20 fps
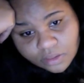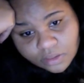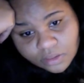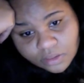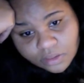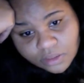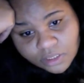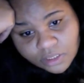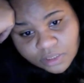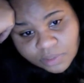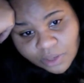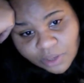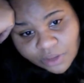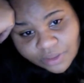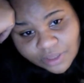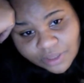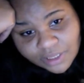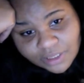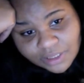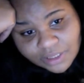Small
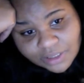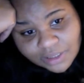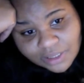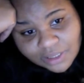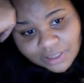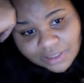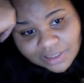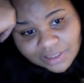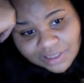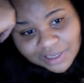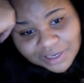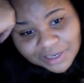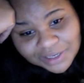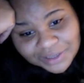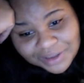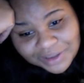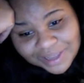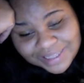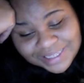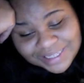things he says he's going
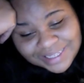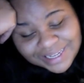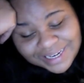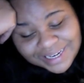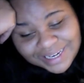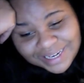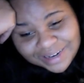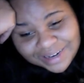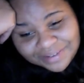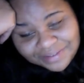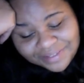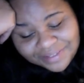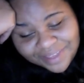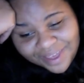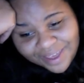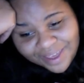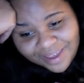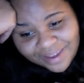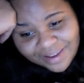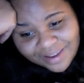to do, hasn't done any of
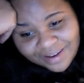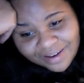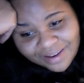that.